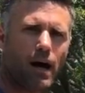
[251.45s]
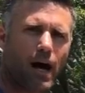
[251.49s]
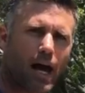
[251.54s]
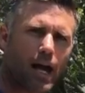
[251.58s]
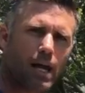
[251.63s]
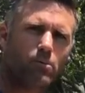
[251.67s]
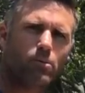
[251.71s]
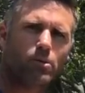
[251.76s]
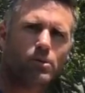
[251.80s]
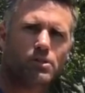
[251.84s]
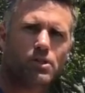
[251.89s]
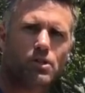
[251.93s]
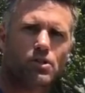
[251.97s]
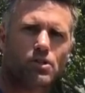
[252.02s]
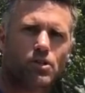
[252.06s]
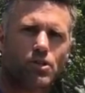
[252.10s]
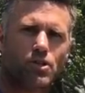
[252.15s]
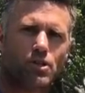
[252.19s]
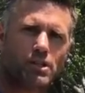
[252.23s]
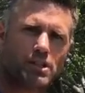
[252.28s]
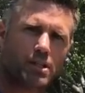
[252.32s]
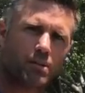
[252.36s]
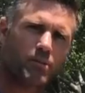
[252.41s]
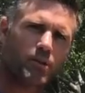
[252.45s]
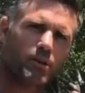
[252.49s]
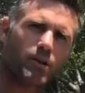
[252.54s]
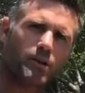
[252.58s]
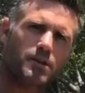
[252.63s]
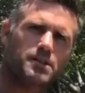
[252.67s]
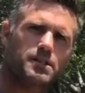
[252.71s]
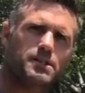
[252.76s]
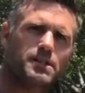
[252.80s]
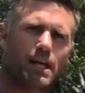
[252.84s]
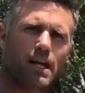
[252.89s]
able to do some of
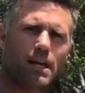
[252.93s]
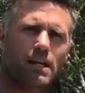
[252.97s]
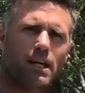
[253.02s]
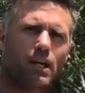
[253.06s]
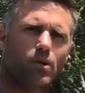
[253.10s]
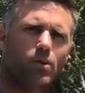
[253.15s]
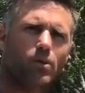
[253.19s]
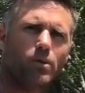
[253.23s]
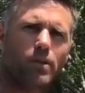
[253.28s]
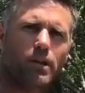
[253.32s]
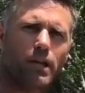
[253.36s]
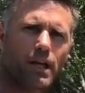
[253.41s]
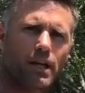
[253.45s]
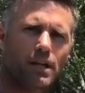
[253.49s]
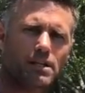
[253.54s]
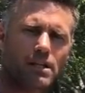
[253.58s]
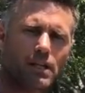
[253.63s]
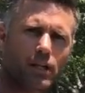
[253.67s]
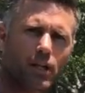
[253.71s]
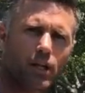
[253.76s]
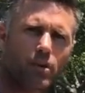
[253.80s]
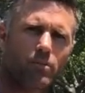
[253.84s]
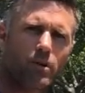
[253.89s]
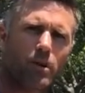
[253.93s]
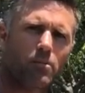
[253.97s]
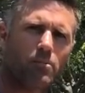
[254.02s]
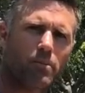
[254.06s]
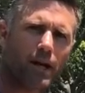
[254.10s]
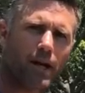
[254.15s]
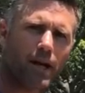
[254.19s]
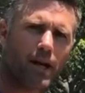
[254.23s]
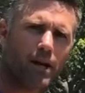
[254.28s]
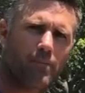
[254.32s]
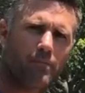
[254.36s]
those technical things a little bit
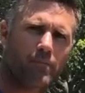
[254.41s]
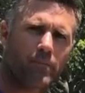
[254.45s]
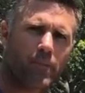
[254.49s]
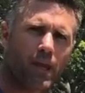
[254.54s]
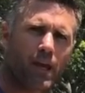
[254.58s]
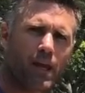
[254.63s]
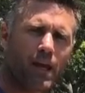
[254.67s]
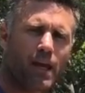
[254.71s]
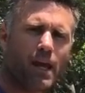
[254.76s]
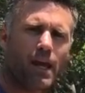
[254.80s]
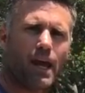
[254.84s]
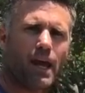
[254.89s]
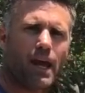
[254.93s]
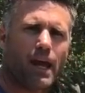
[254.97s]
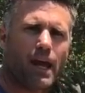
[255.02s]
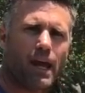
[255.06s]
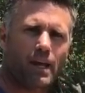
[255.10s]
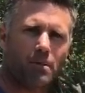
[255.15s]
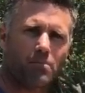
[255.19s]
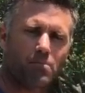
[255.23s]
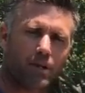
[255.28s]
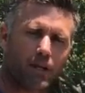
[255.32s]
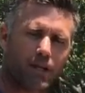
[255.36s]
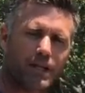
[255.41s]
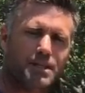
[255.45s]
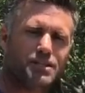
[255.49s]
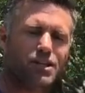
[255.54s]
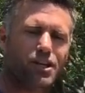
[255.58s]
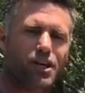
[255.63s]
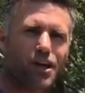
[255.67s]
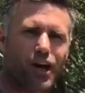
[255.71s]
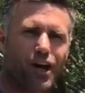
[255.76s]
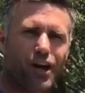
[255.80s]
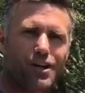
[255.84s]
better and please
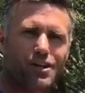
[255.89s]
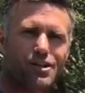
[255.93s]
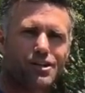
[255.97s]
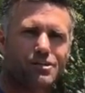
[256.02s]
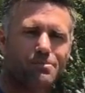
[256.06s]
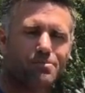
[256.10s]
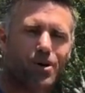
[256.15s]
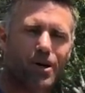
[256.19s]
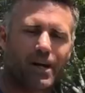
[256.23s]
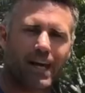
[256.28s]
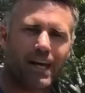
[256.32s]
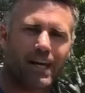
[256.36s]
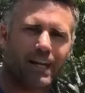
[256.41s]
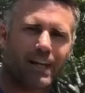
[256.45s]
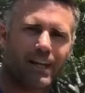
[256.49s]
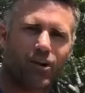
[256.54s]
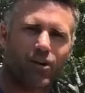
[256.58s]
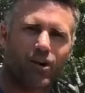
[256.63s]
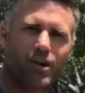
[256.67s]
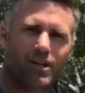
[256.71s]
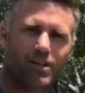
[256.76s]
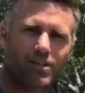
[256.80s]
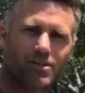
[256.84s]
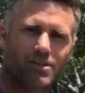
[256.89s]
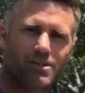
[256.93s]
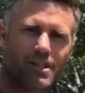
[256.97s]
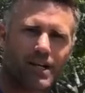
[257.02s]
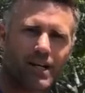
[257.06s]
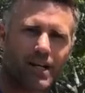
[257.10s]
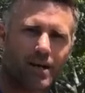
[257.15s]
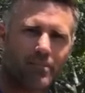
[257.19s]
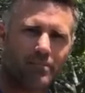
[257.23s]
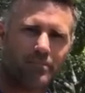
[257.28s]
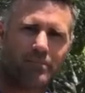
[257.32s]
your coach by getting the ideal
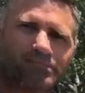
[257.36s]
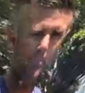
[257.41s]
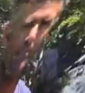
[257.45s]
setup.